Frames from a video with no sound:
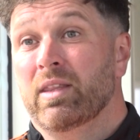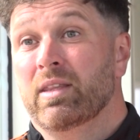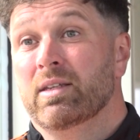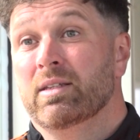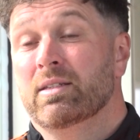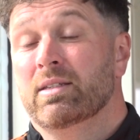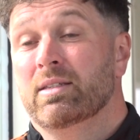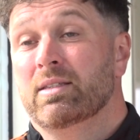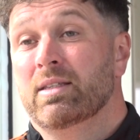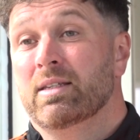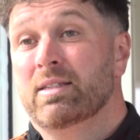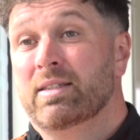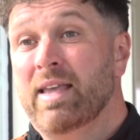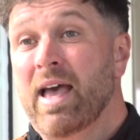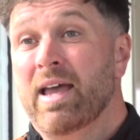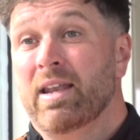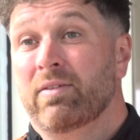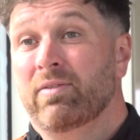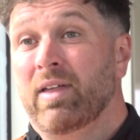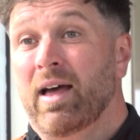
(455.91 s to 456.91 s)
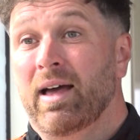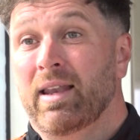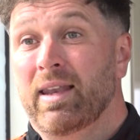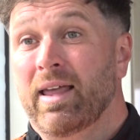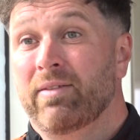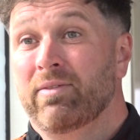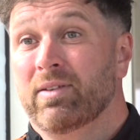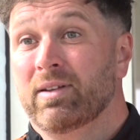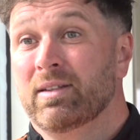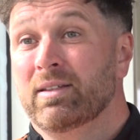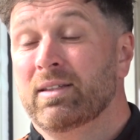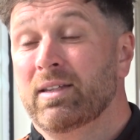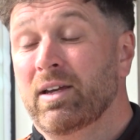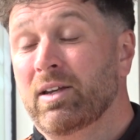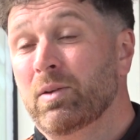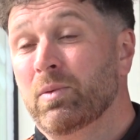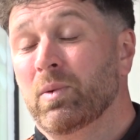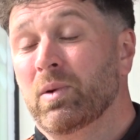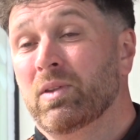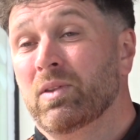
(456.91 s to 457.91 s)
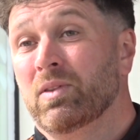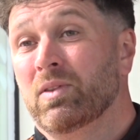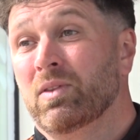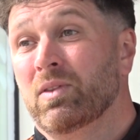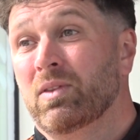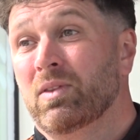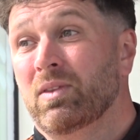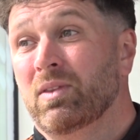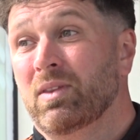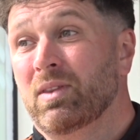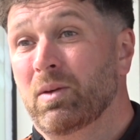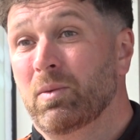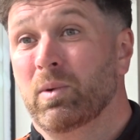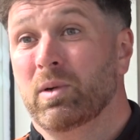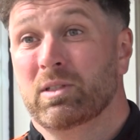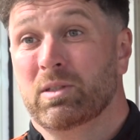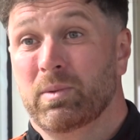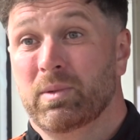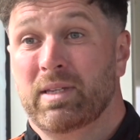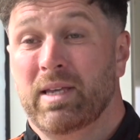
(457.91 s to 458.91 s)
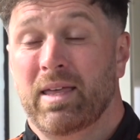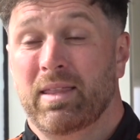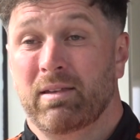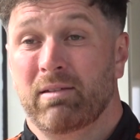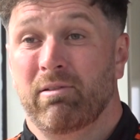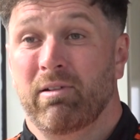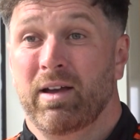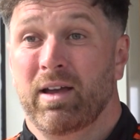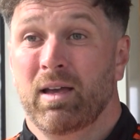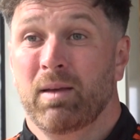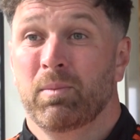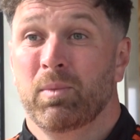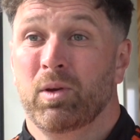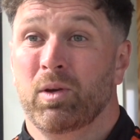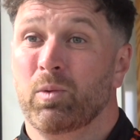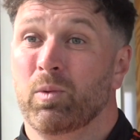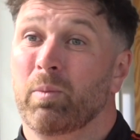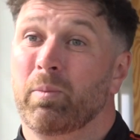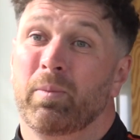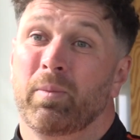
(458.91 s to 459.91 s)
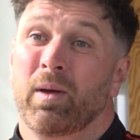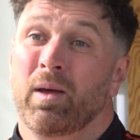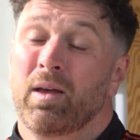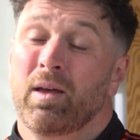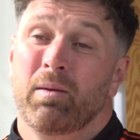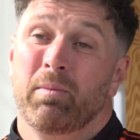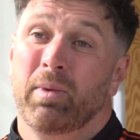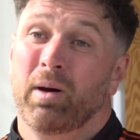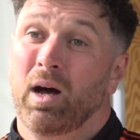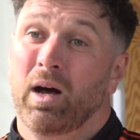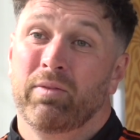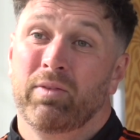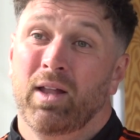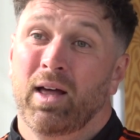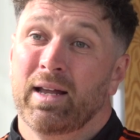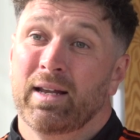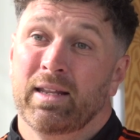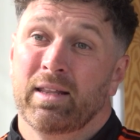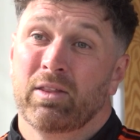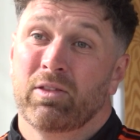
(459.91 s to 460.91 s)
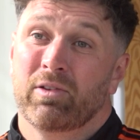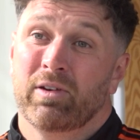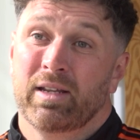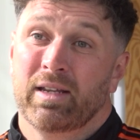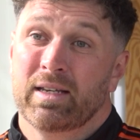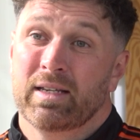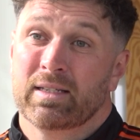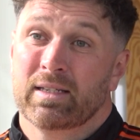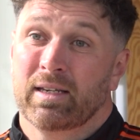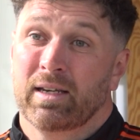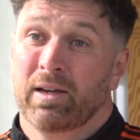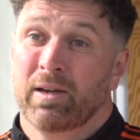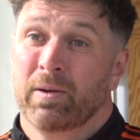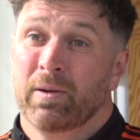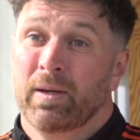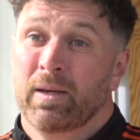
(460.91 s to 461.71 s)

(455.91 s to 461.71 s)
There's 10 of that 11. The only one that wasn't was Heather Graham, who were part of Lightning 3 years ago.